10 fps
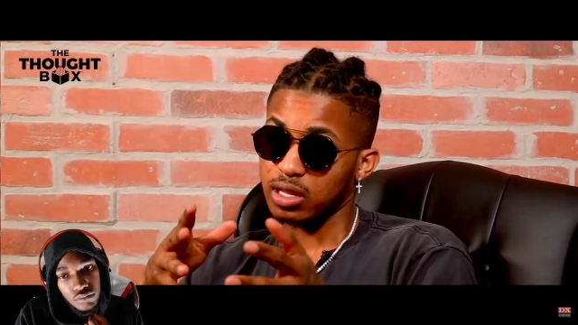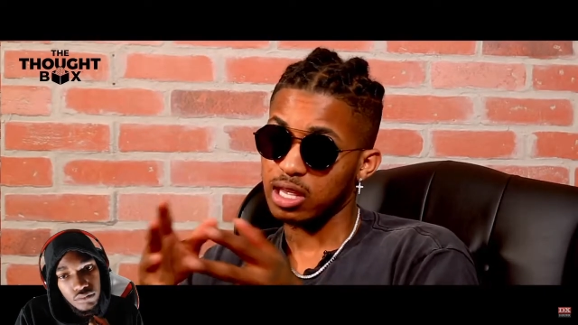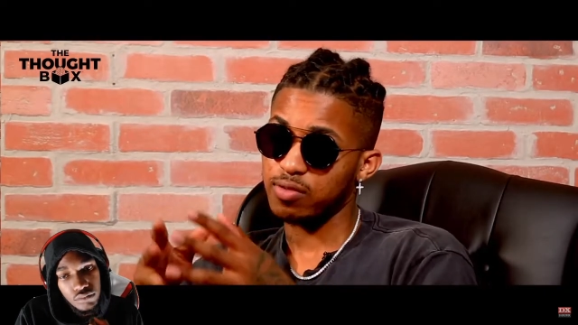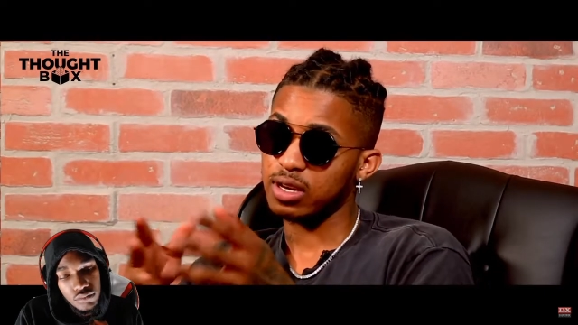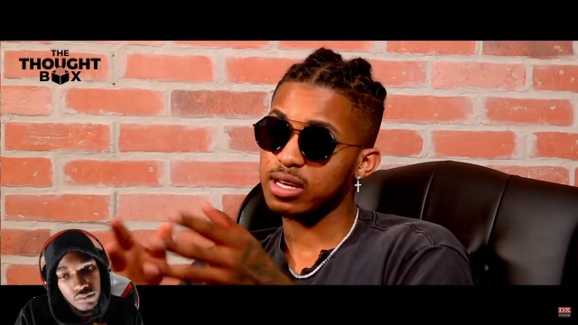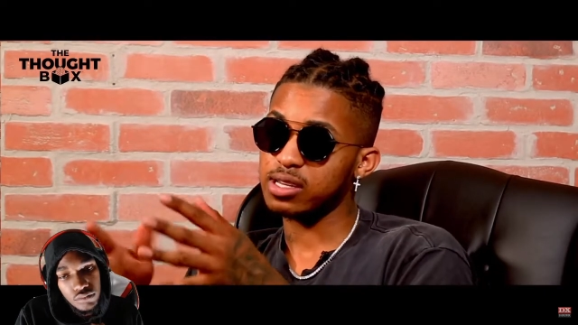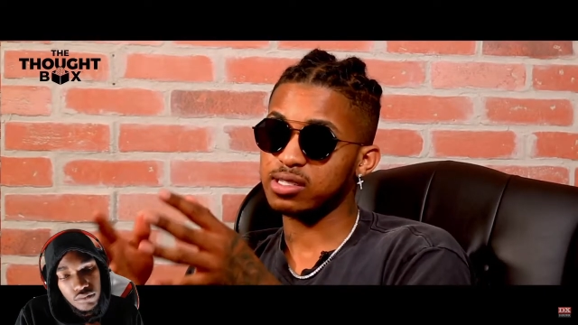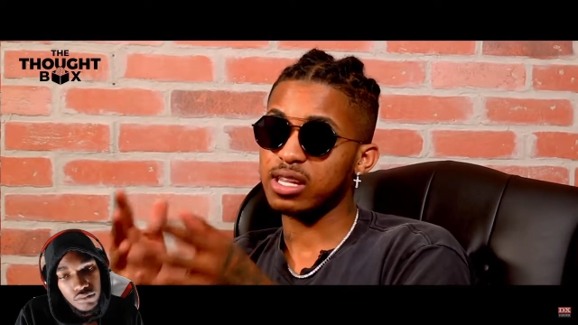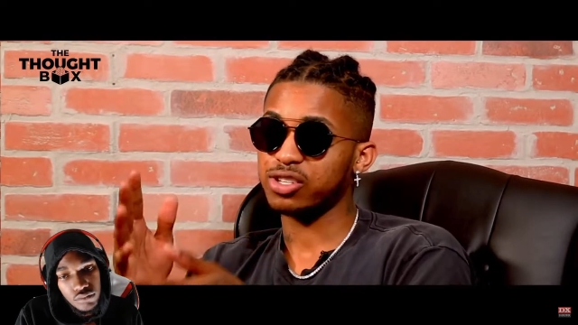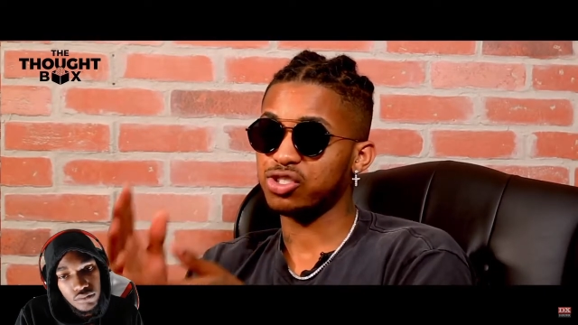Speaker 1: even in
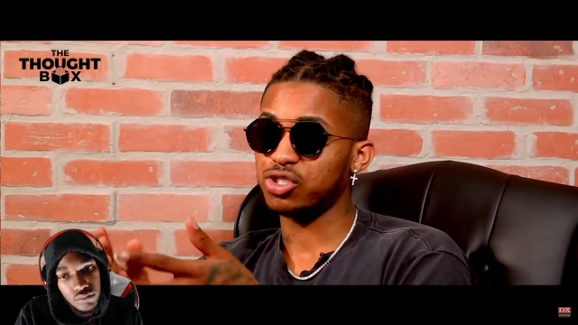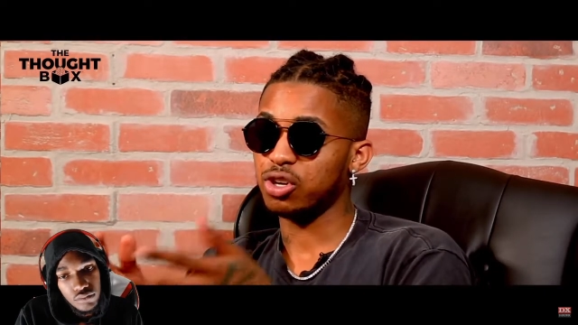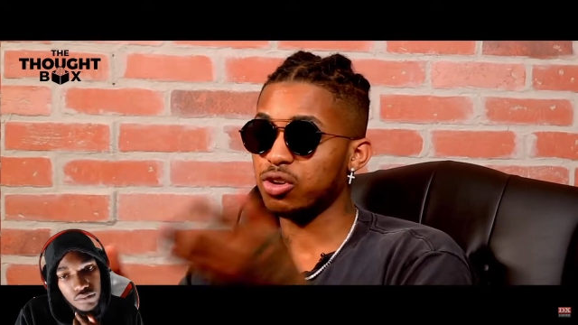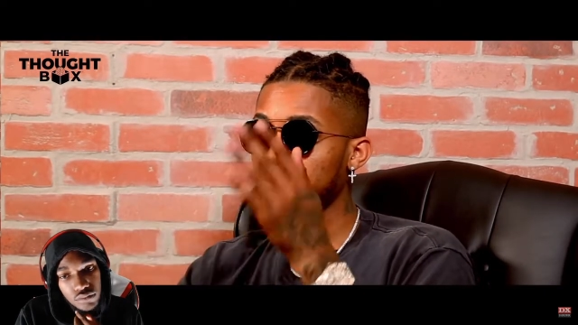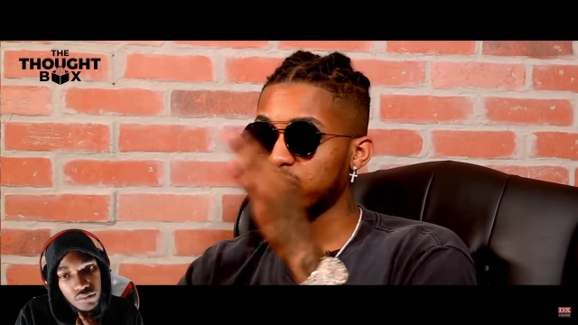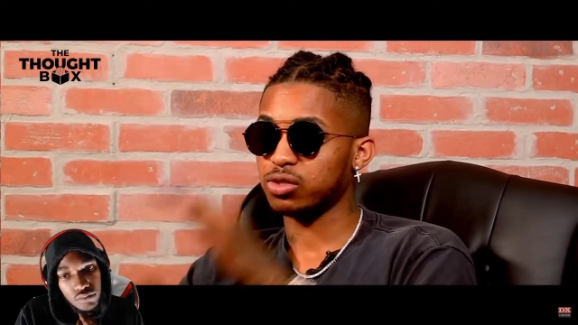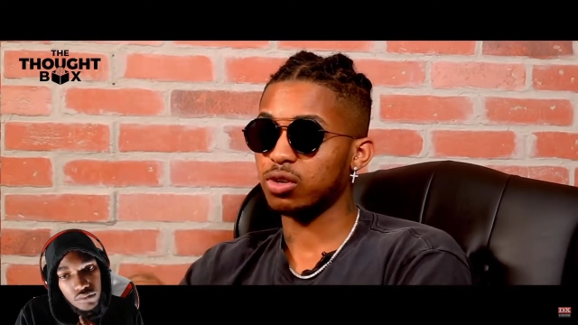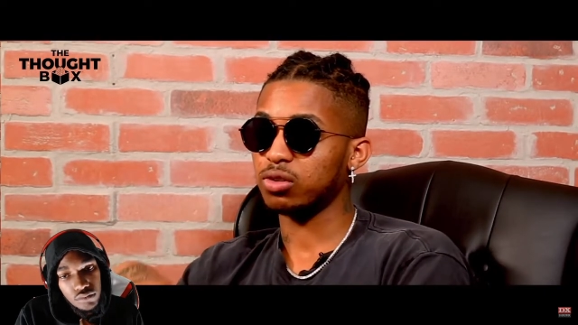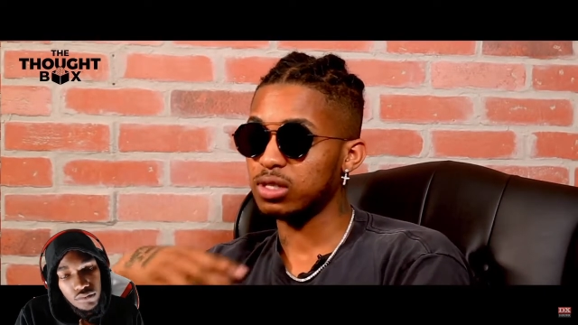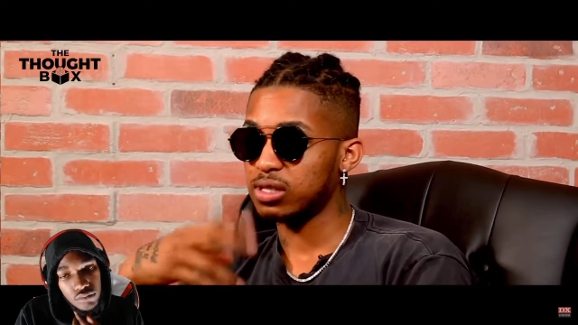this next year or
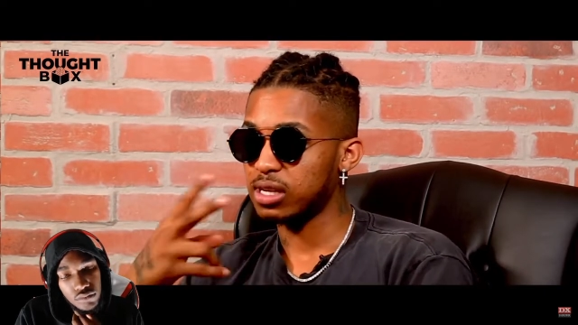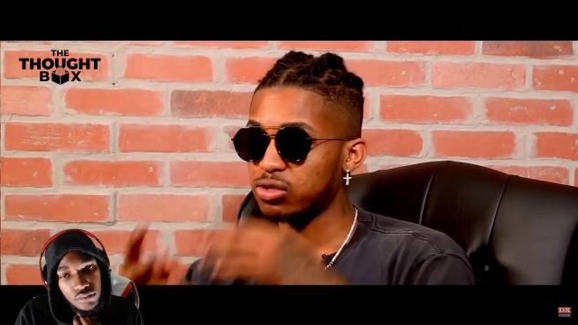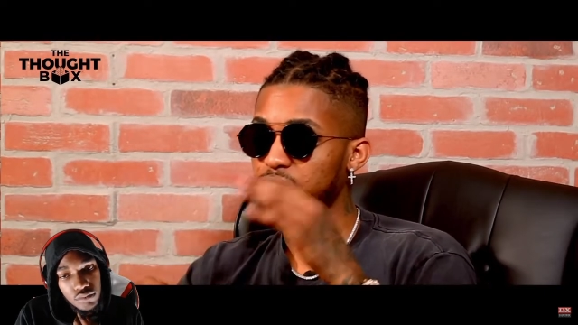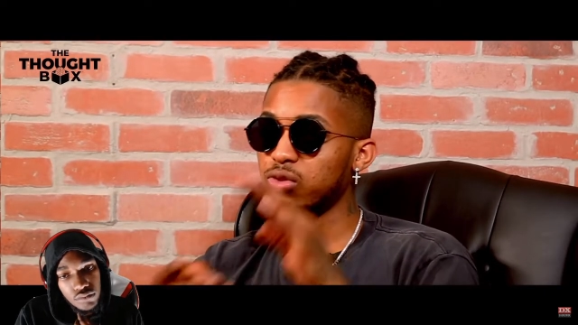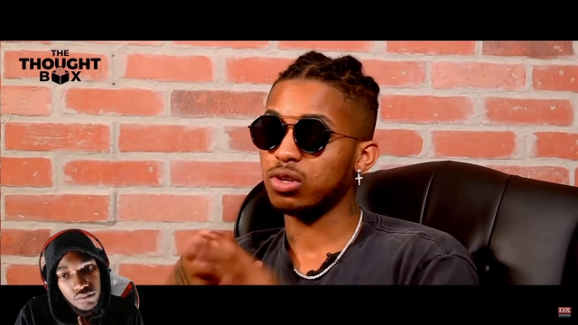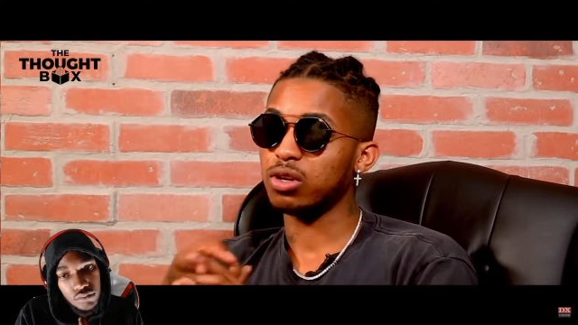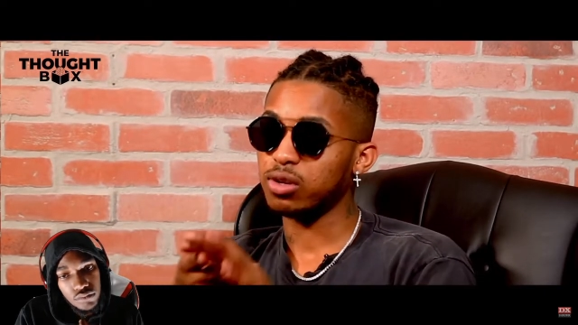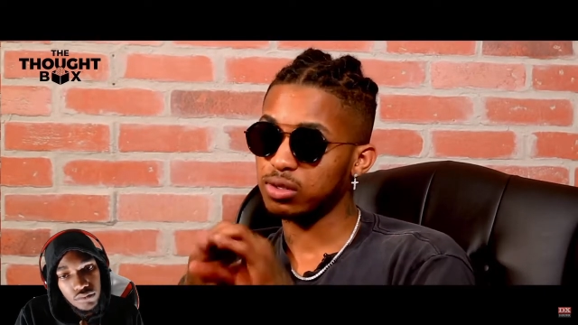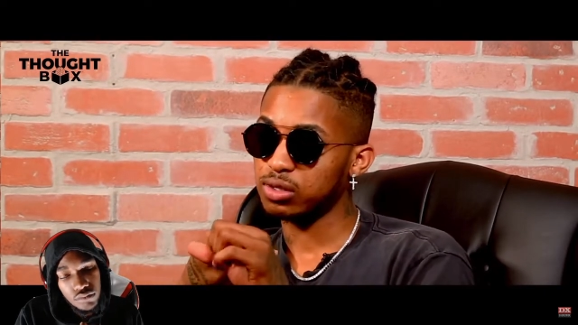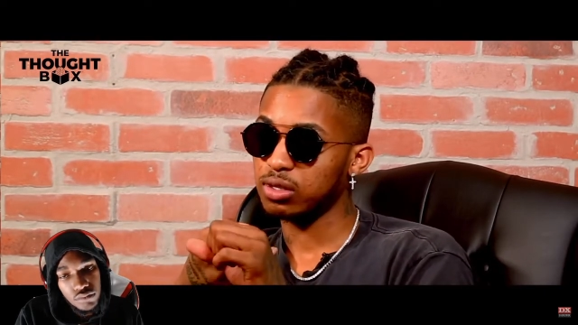so, these next two
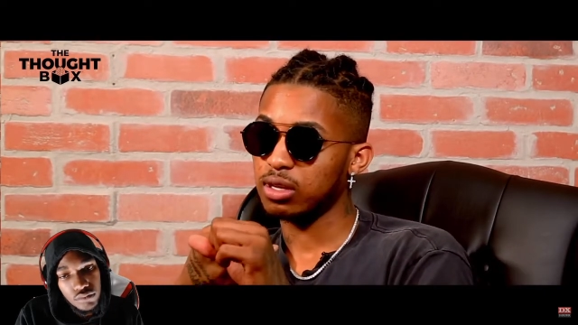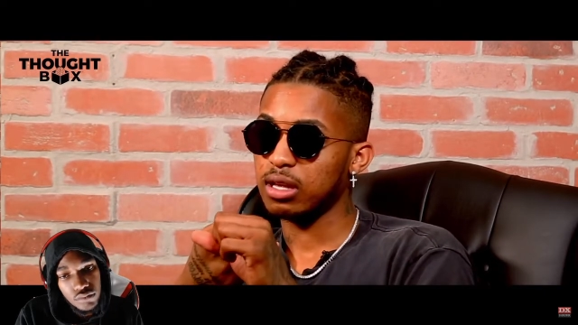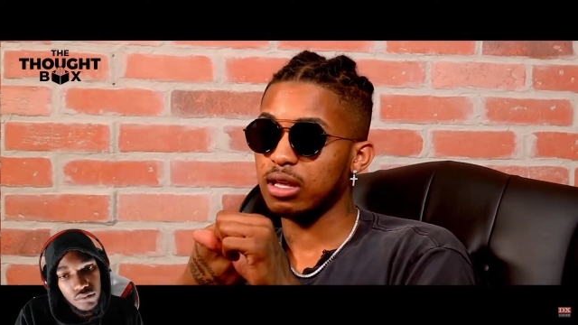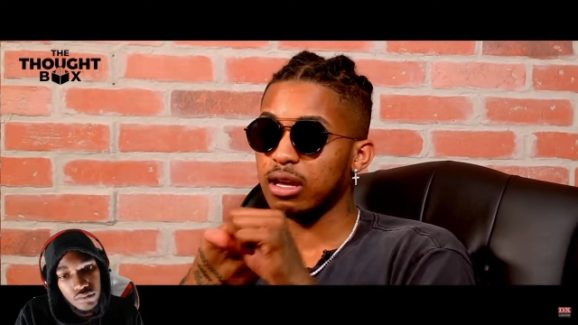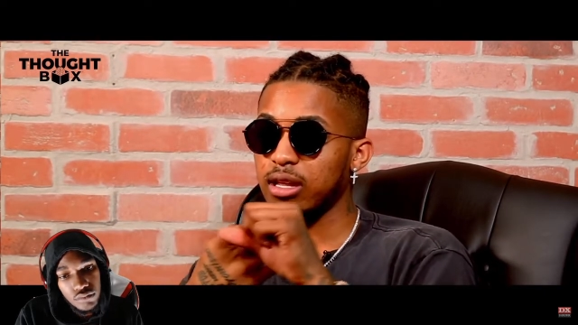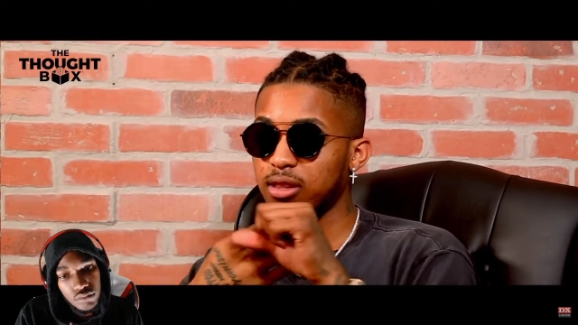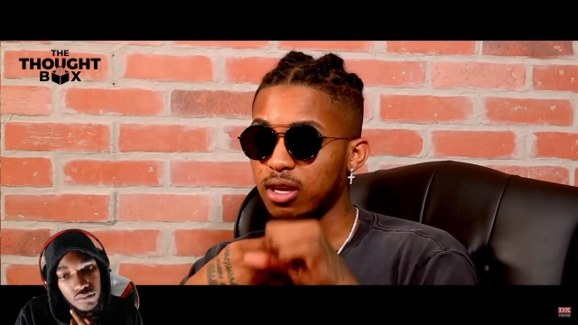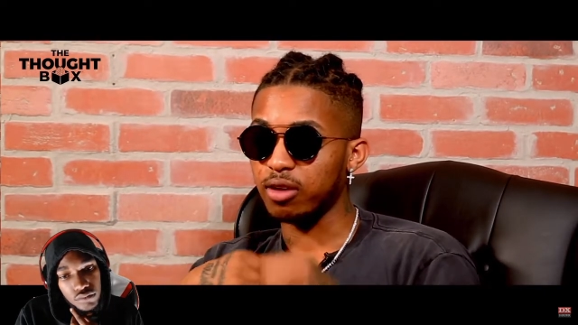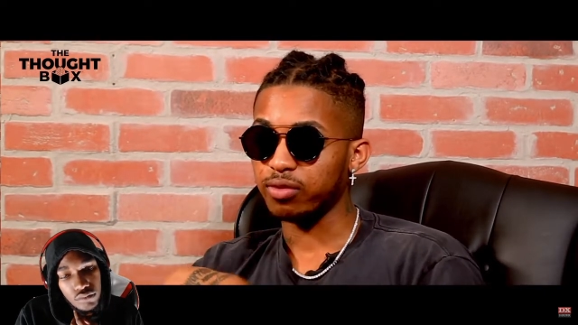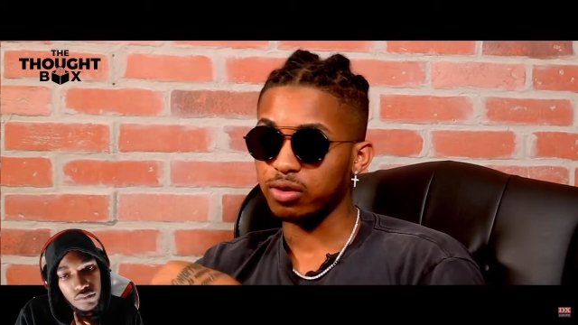years, I
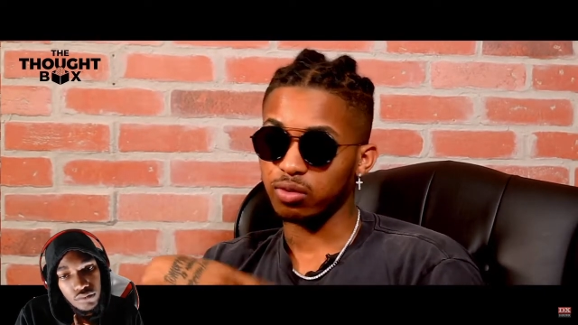think I'm gonna